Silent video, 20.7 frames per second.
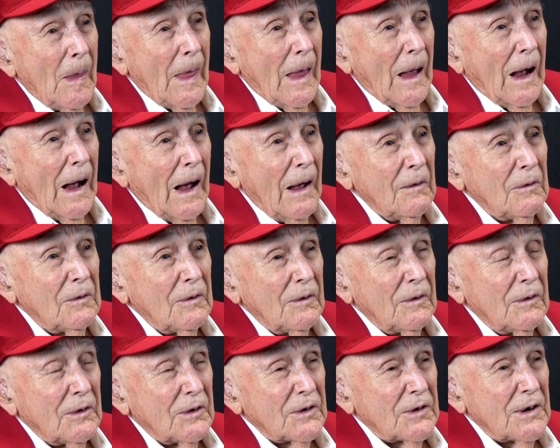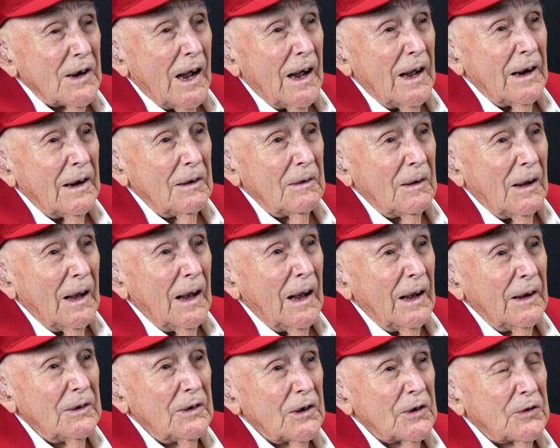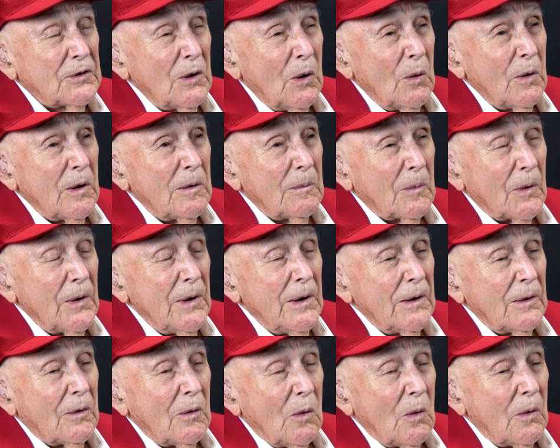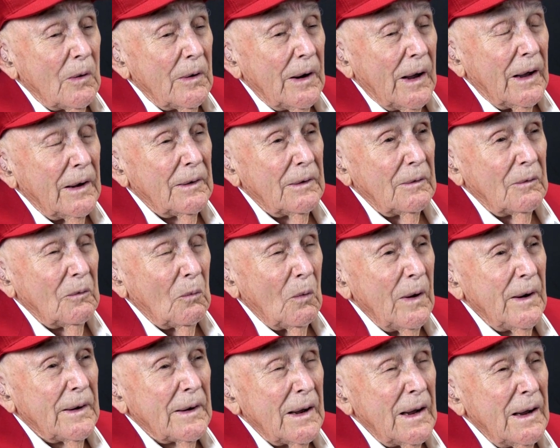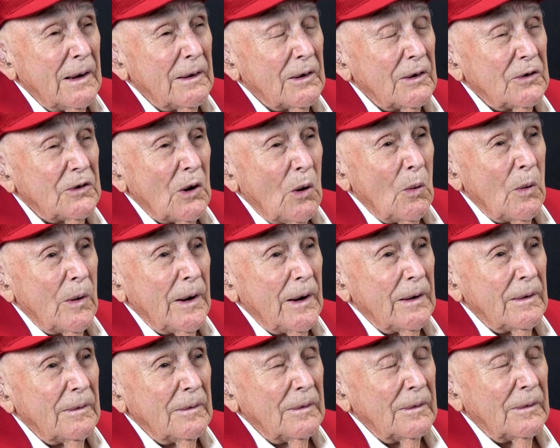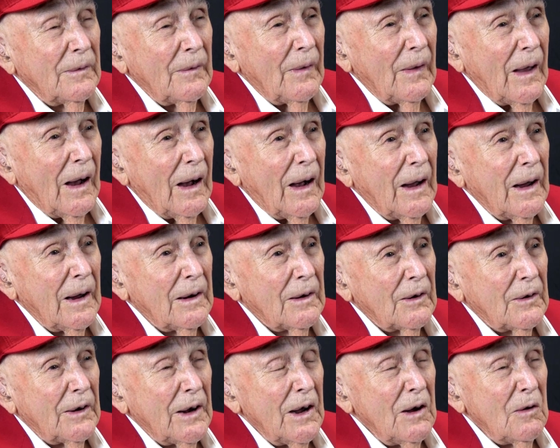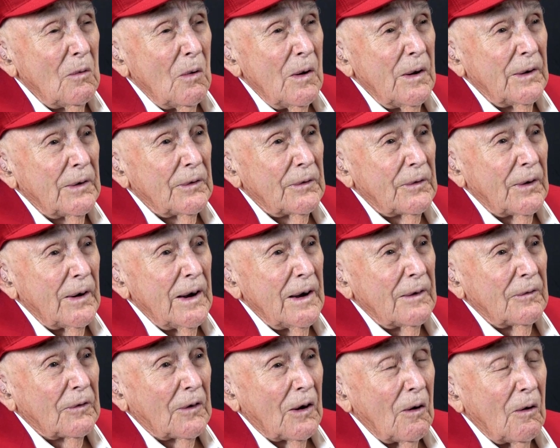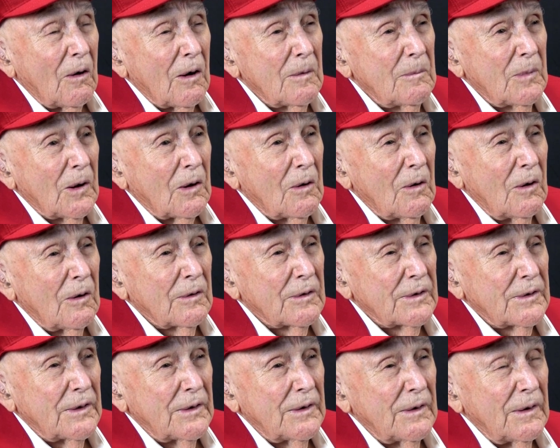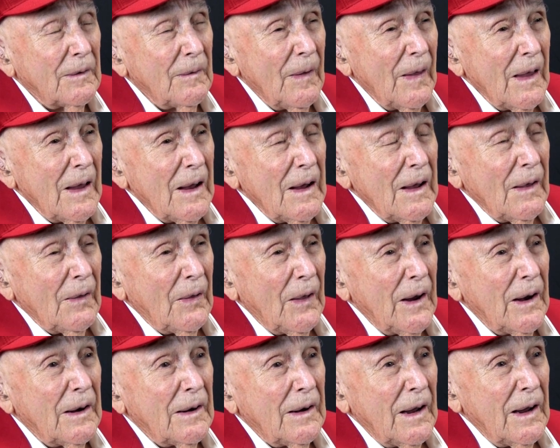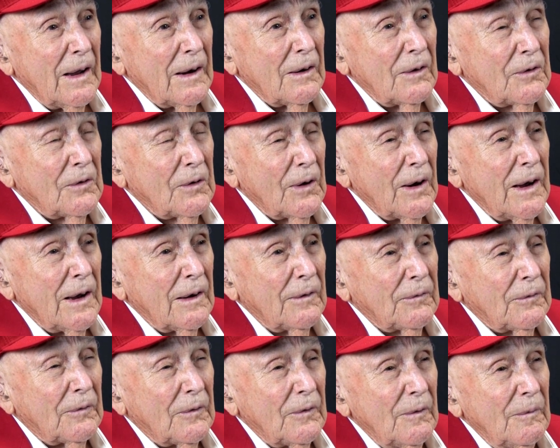I decided I'd just join the Marine Corps, and I went down to join it. And I had a D1 draft card because they had a draft